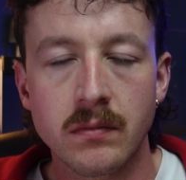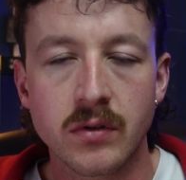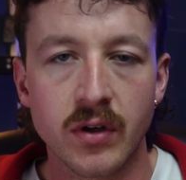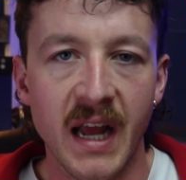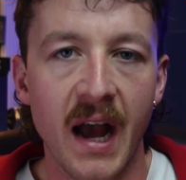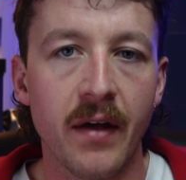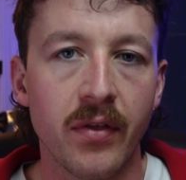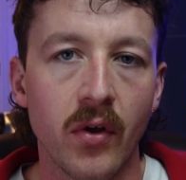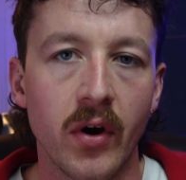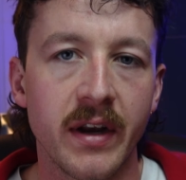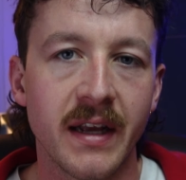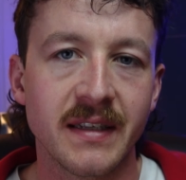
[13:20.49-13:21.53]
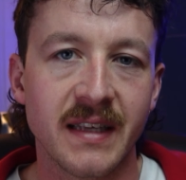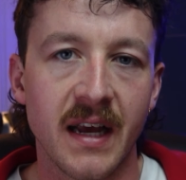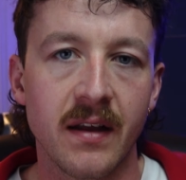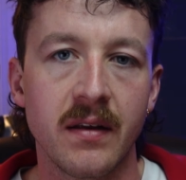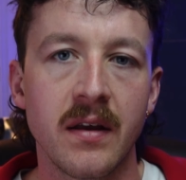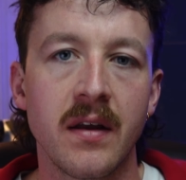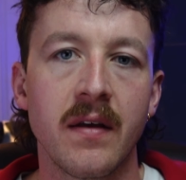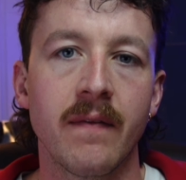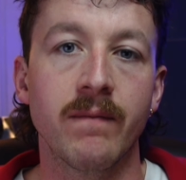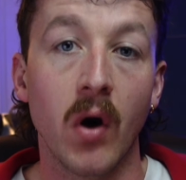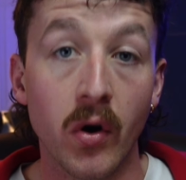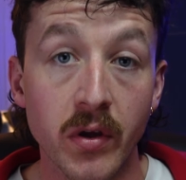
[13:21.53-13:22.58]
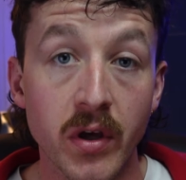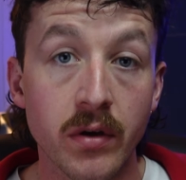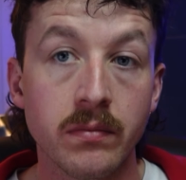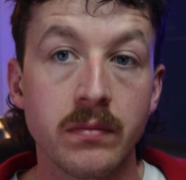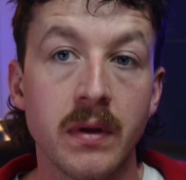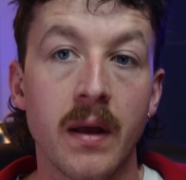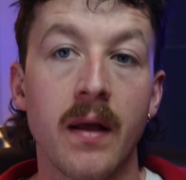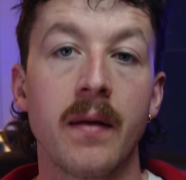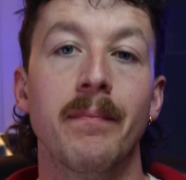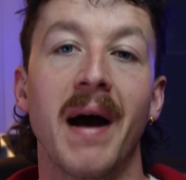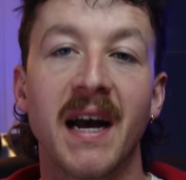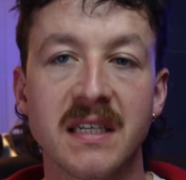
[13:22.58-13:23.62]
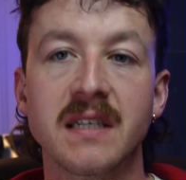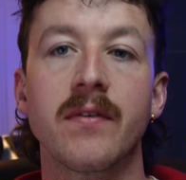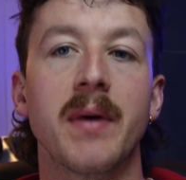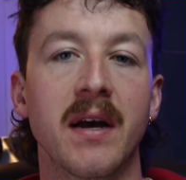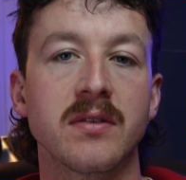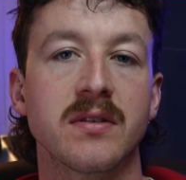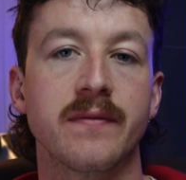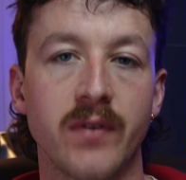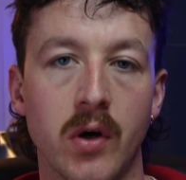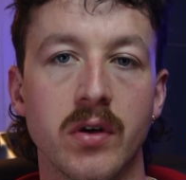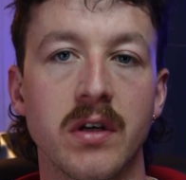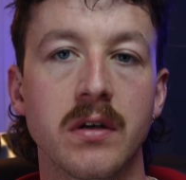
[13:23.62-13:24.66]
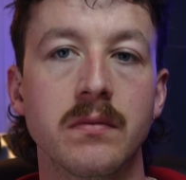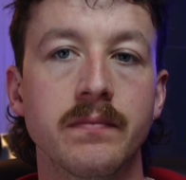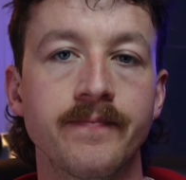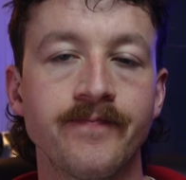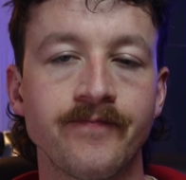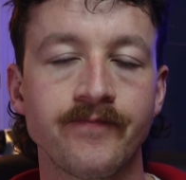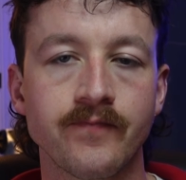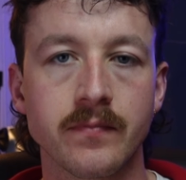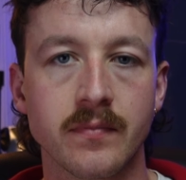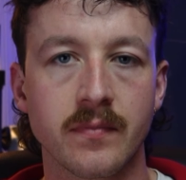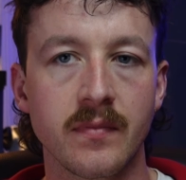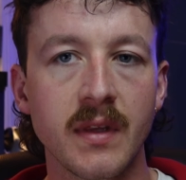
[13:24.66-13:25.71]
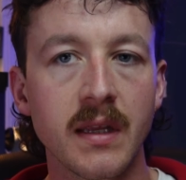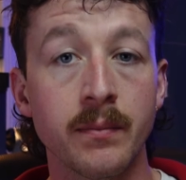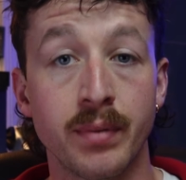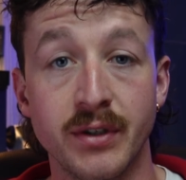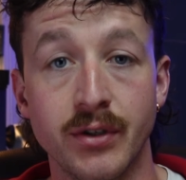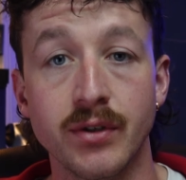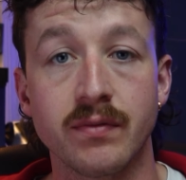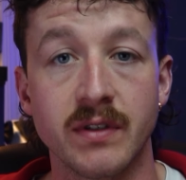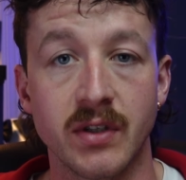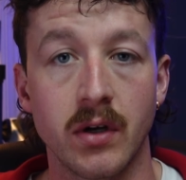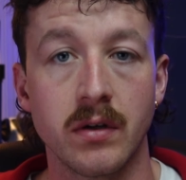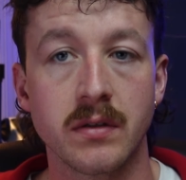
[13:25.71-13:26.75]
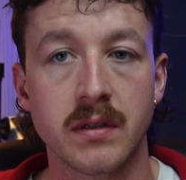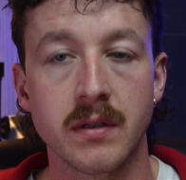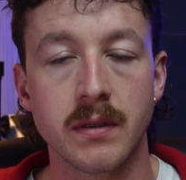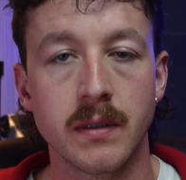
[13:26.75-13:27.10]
triathlon is that volume, massive amounts of volume produce results.